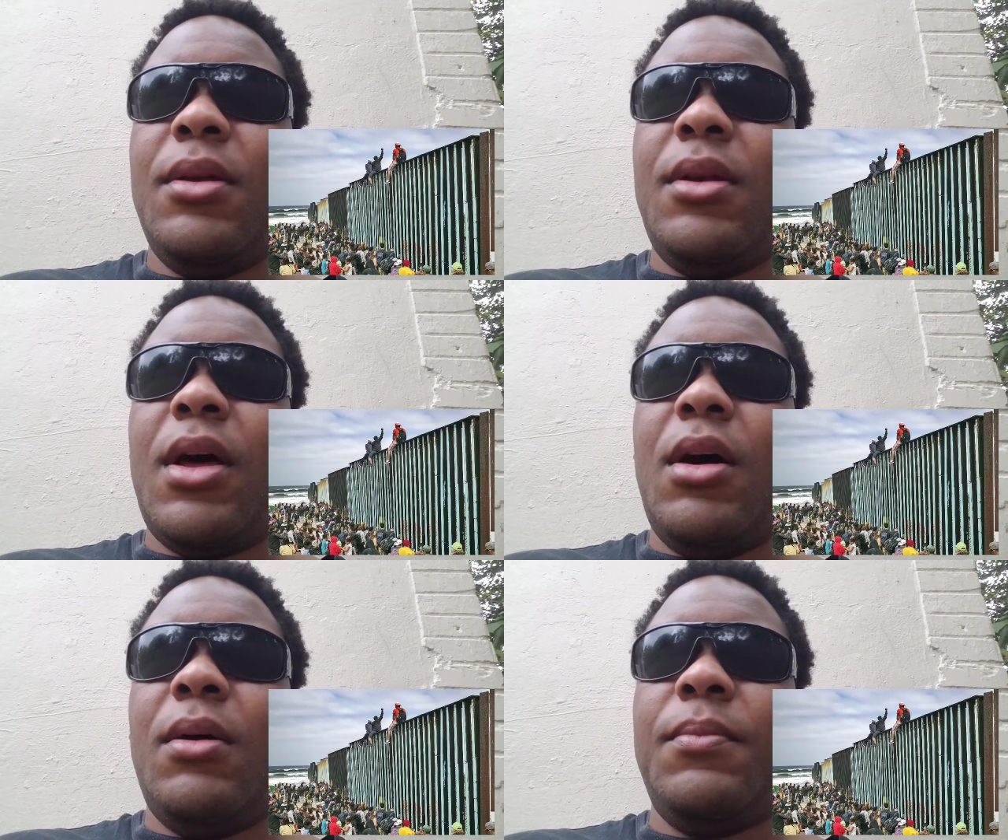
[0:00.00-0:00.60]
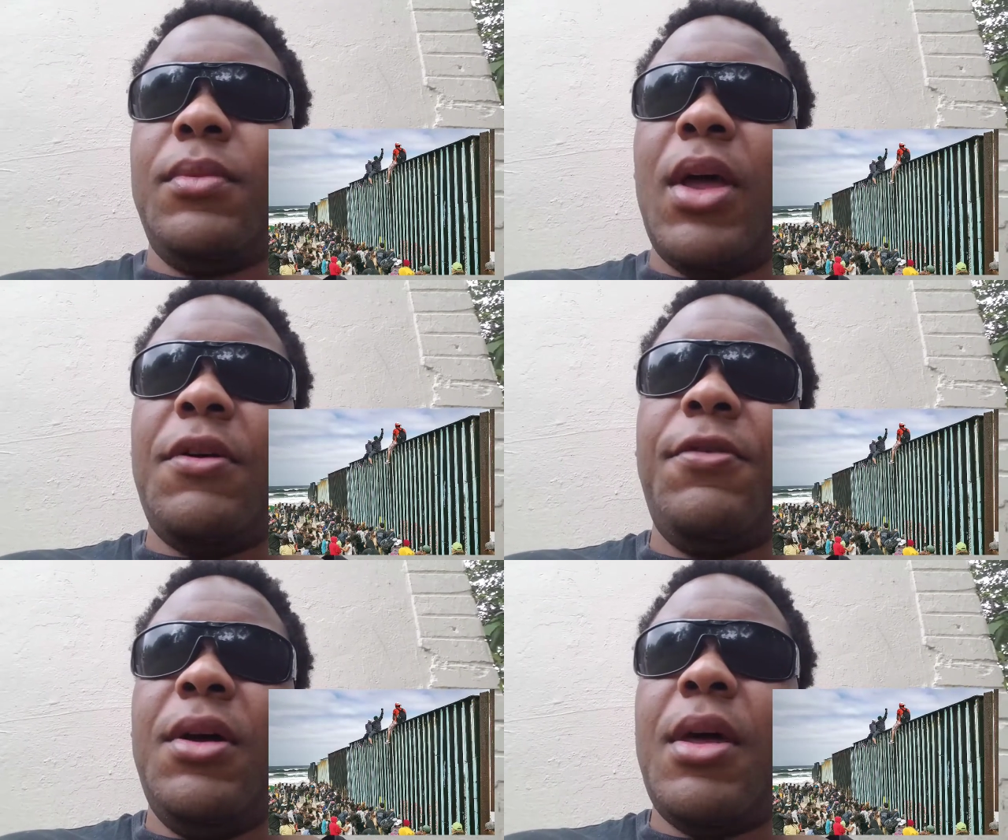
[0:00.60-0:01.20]
Now,
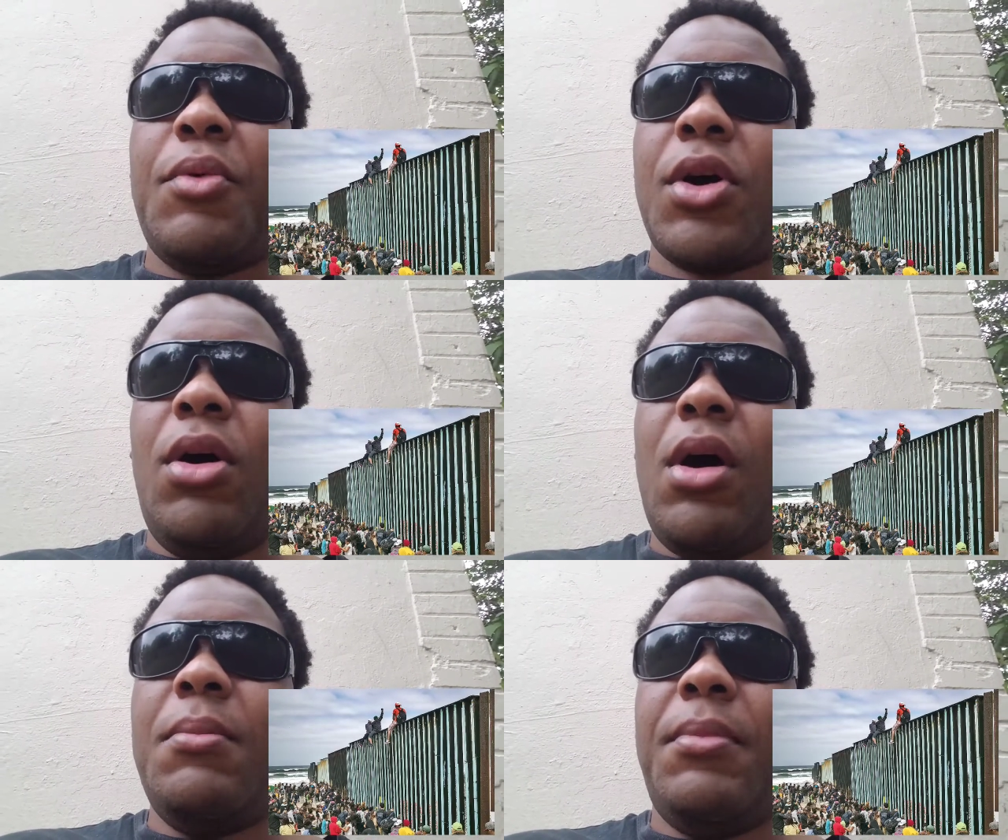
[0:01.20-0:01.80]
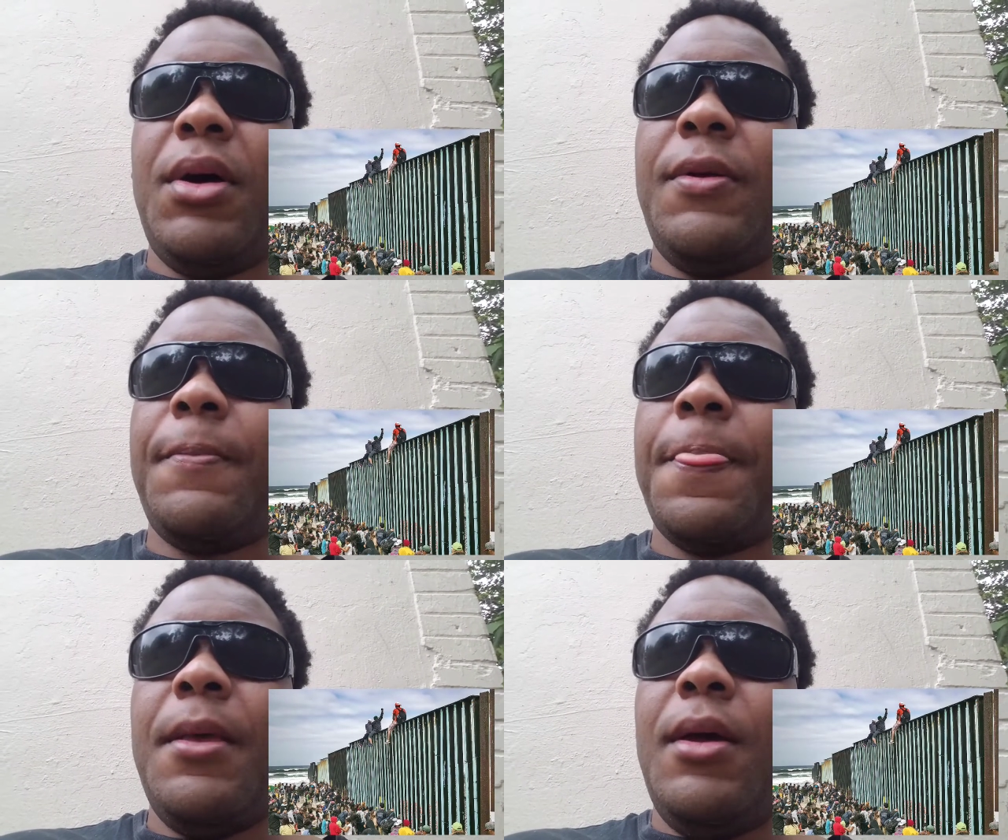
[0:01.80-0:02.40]
thankfully they were caught, but
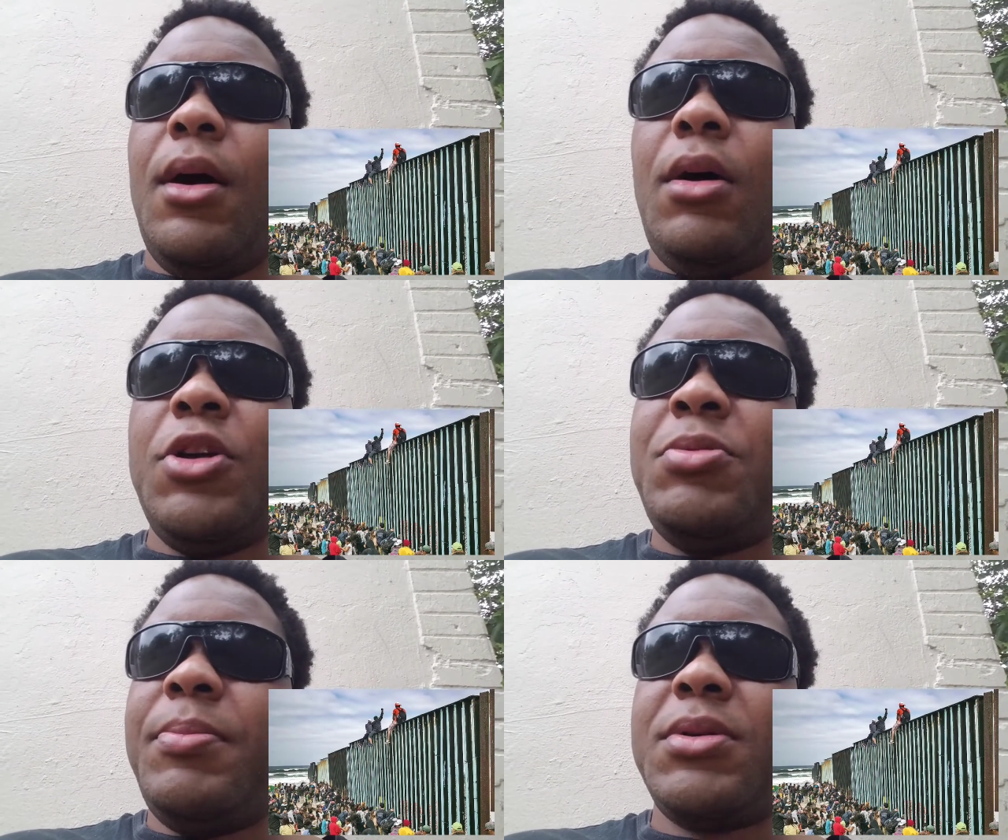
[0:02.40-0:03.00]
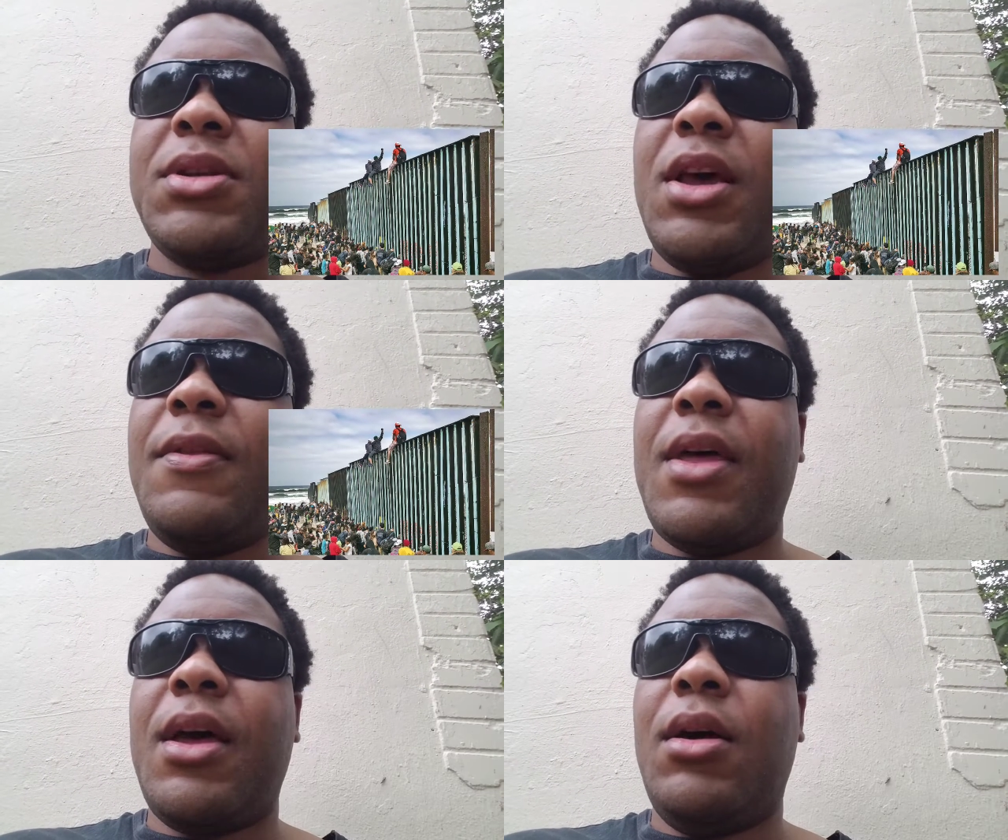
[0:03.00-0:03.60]
all these people
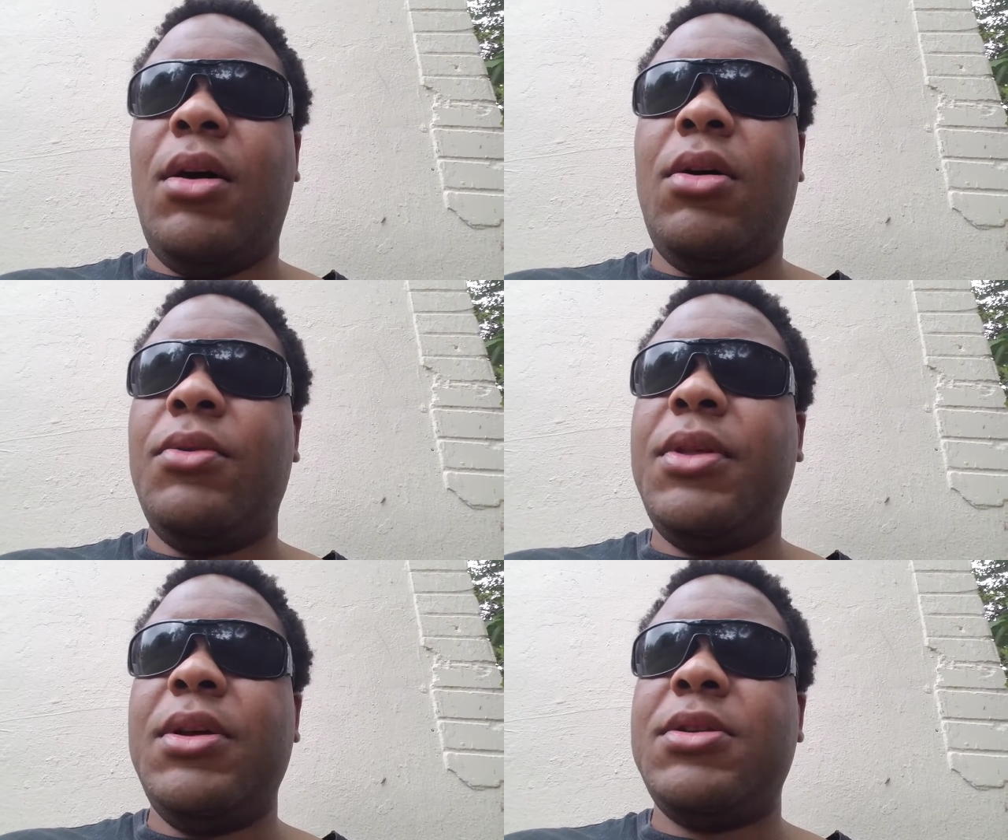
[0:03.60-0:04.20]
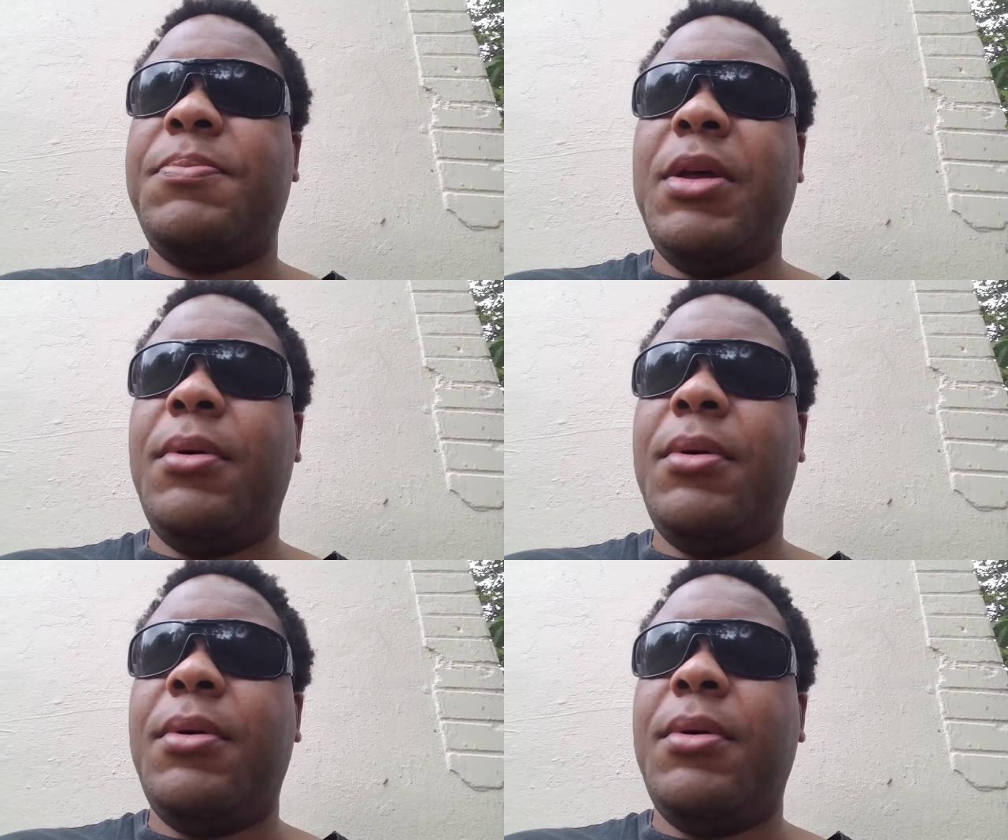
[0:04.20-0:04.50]
saying that, oh, these people